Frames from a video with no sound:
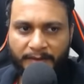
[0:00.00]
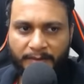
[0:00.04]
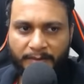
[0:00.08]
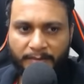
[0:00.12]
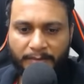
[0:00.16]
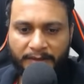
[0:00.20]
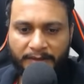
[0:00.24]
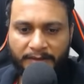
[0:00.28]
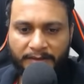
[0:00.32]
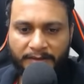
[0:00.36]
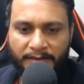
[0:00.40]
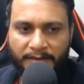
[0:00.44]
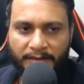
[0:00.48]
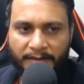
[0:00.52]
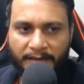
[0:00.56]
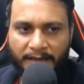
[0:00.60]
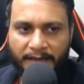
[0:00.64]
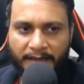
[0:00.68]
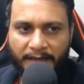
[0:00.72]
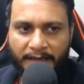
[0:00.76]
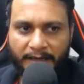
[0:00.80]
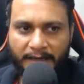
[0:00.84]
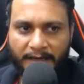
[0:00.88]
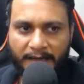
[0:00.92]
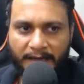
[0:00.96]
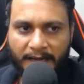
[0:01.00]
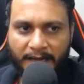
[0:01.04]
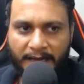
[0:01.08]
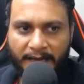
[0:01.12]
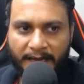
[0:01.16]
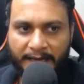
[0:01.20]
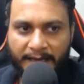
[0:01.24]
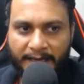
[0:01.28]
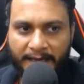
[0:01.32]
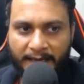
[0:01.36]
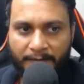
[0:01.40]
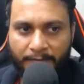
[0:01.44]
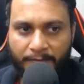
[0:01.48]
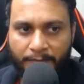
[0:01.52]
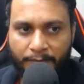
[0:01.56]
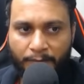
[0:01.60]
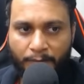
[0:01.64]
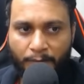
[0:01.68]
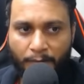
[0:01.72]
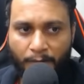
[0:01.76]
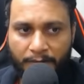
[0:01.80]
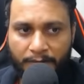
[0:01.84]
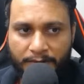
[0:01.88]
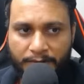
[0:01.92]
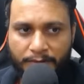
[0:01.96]
But I have
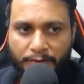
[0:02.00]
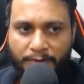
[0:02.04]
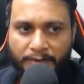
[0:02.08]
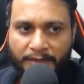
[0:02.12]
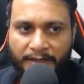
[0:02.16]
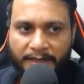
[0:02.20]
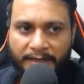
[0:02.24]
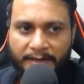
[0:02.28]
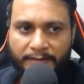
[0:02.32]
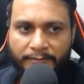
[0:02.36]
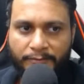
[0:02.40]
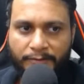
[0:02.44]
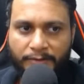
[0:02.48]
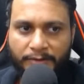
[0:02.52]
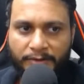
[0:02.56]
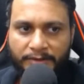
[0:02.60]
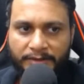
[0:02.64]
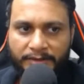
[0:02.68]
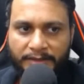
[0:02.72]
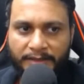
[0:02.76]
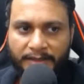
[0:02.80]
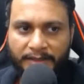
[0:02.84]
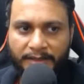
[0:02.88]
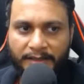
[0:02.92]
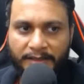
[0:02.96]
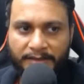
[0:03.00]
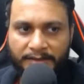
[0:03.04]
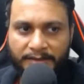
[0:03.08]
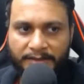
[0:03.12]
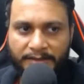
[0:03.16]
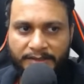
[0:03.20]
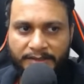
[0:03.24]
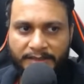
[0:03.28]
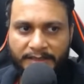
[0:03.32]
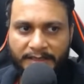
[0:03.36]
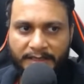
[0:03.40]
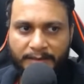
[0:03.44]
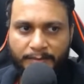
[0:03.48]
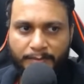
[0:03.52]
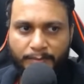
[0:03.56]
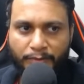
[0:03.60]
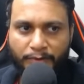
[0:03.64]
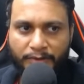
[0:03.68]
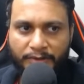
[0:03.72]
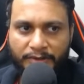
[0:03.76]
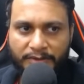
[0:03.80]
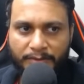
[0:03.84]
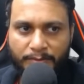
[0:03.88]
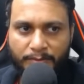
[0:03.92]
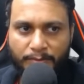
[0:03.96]
to also try for the other start
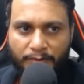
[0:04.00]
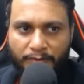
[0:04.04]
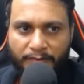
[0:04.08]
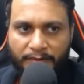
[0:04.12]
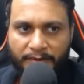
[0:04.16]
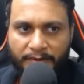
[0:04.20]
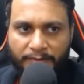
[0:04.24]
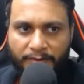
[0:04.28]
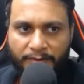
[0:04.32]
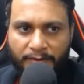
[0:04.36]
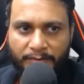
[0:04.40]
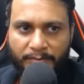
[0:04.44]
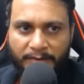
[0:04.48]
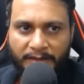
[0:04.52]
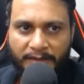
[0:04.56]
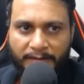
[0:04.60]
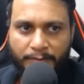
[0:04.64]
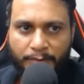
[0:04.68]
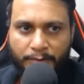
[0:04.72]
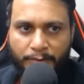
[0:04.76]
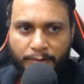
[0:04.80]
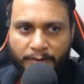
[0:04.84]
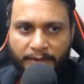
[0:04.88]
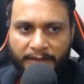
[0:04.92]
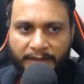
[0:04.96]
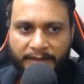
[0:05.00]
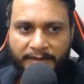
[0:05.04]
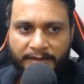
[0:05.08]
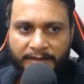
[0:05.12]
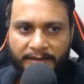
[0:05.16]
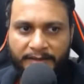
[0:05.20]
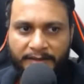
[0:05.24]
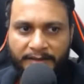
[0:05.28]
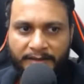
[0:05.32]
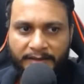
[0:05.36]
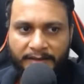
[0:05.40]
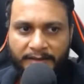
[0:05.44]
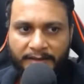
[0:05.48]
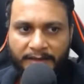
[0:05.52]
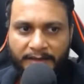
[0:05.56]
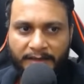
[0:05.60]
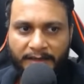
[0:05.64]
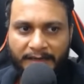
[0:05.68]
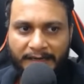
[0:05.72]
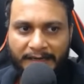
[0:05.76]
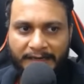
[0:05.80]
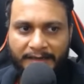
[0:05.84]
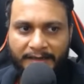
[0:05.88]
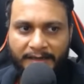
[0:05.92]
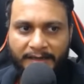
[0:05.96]
points moving from left to right
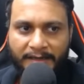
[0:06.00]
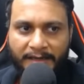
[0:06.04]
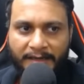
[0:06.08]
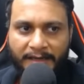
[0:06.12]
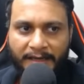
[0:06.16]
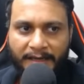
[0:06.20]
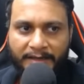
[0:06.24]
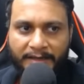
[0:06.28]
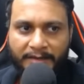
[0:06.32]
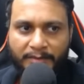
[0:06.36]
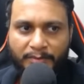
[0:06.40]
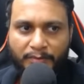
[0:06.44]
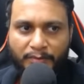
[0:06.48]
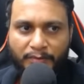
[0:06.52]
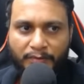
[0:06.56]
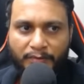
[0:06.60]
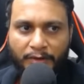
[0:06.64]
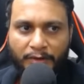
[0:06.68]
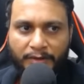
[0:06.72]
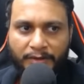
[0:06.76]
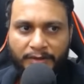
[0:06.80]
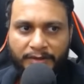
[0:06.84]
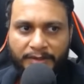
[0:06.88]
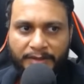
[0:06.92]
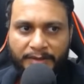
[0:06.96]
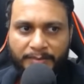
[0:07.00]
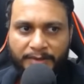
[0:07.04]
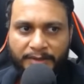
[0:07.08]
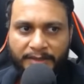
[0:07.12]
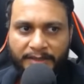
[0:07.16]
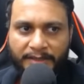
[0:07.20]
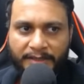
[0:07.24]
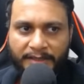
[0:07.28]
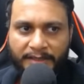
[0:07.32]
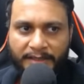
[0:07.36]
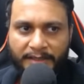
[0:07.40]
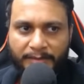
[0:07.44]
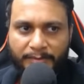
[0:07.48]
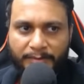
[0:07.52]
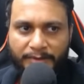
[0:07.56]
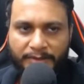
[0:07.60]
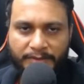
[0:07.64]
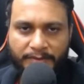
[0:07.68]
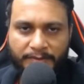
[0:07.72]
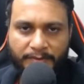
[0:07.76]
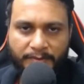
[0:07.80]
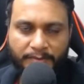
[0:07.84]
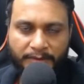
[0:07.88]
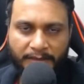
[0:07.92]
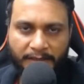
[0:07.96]
until I remove all the repeating
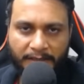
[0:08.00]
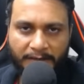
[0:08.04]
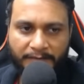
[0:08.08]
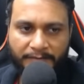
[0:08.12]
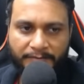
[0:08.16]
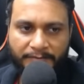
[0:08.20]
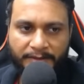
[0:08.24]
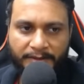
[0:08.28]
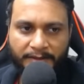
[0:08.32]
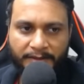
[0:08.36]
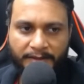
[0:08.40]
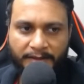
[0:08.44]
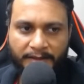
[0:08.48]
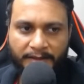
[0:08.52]
elements from the left.